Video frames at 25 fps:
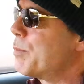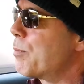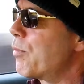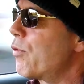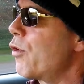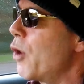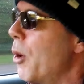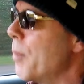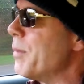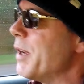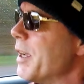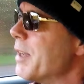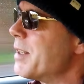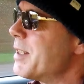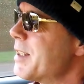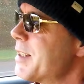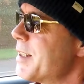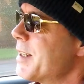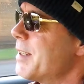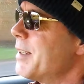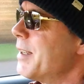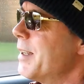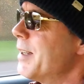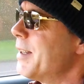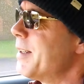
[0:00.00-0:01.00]
promise.
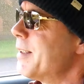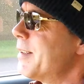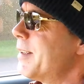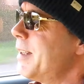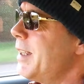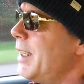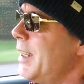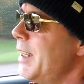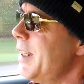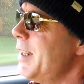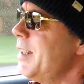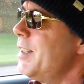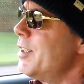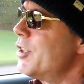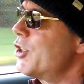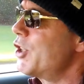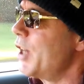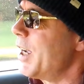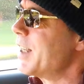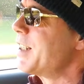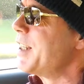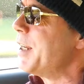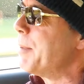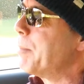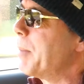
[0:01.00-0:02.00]
The
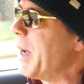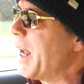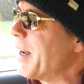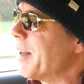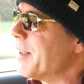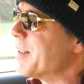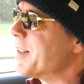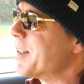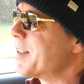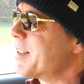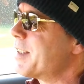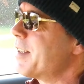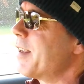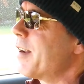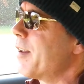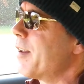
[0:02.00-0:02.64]
chassis balance that